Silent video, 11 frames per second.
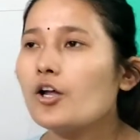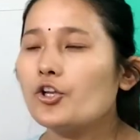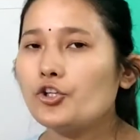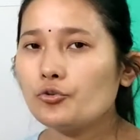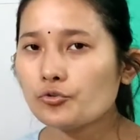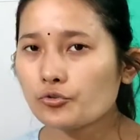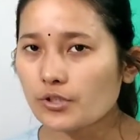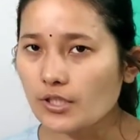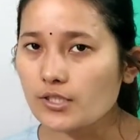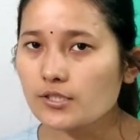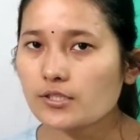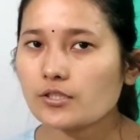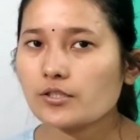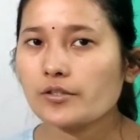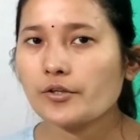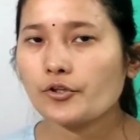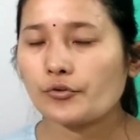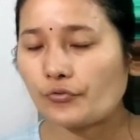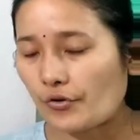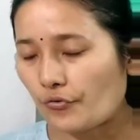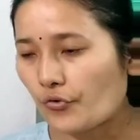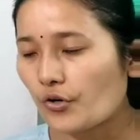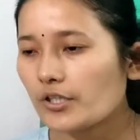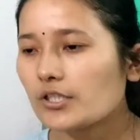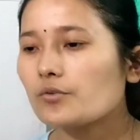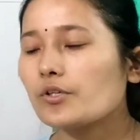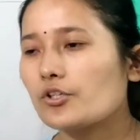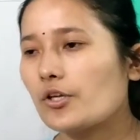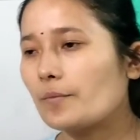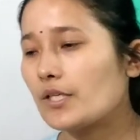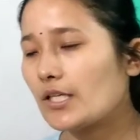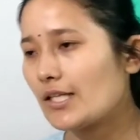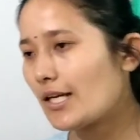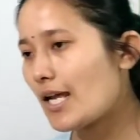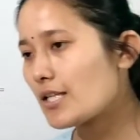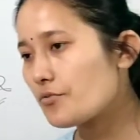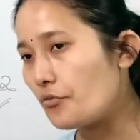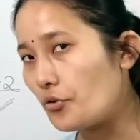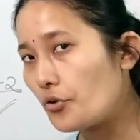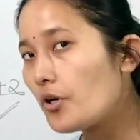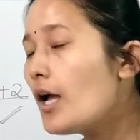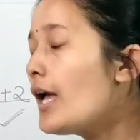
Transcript: new to this, if you have forgotten what you have done in class 4,